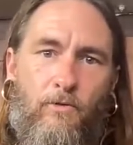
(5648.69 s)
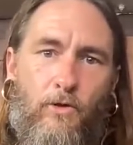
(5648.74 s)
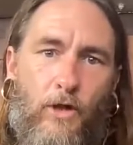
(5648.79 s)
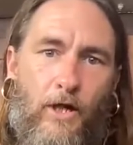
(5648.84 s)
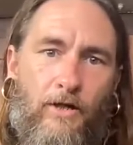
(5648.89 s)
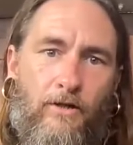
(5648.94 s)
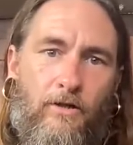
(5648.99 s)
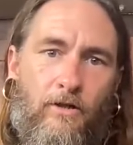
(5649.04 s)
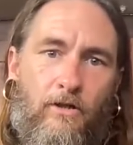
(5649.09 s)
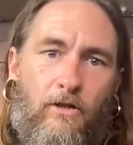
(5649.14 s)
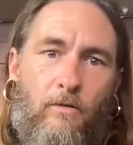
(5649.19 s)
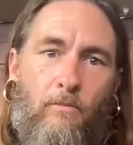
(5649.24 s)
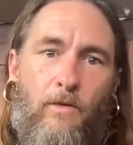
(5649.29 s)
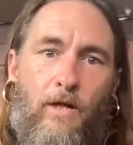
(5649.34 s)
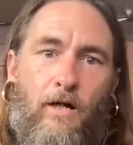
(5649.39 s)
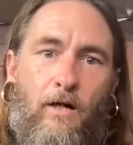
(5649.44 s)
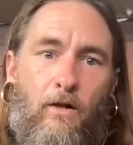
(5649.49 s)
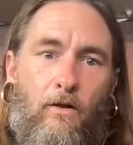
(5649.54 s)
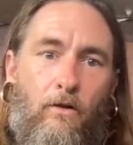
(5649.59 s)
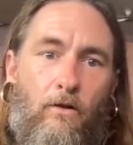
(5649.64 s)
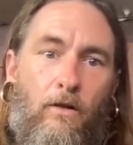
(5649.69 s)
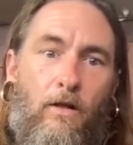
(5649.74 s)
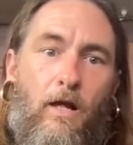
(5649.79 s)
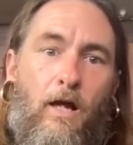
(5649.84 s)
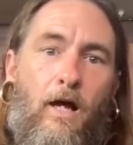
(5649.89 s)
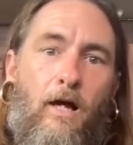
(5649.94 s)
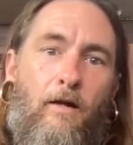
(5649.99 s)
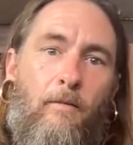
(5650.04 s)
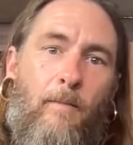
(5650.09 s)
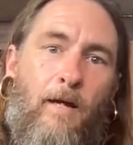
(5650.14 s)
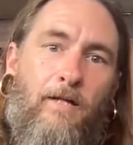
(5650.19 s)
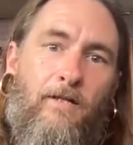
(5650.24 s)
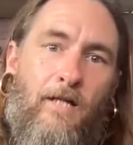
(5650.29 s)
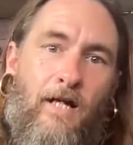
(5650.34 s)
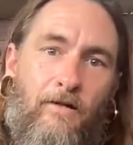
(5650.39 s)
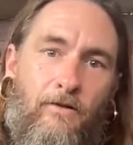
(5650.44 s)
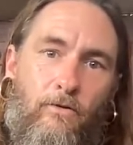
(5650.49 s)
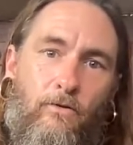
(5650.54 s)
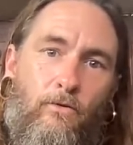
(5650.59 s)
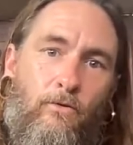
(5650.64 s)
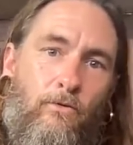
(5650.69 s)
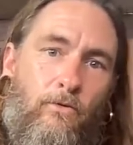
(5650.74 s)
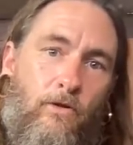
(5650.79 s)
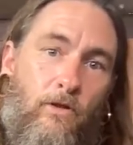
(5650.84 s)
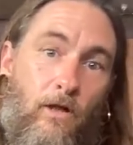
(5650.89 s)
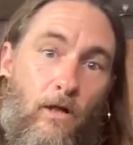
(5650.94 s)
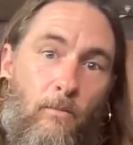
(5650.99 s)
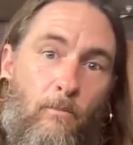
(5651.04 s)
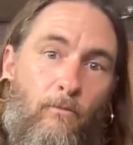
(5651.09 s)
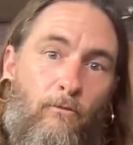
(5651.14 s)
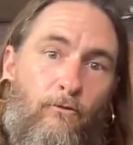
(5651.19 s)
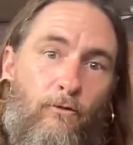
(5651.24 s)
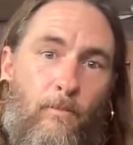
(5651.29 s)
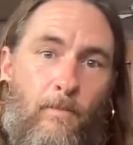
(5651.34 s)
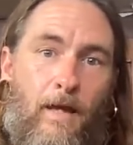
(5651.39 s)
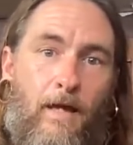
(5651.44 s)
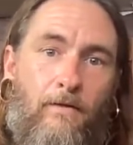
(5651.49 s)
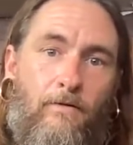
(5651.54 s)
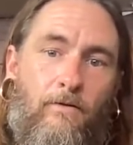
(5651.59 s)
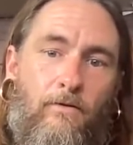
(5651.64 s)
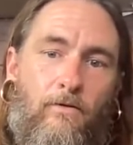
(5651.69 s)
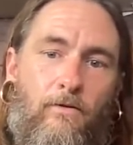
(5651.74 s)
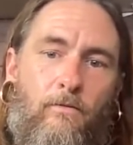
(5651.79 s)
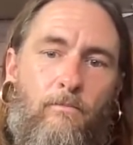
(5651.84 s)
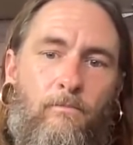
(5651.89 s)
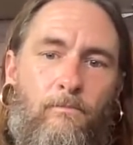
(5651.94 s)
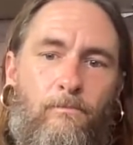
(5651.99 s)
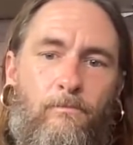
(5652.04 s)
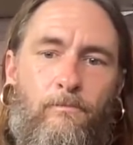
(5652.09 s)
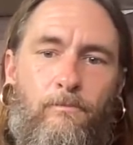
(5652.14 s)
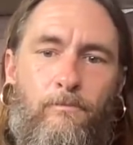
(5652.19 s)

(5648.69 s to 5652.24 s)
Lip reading: trade system, and a lot of my tattoos come from that system.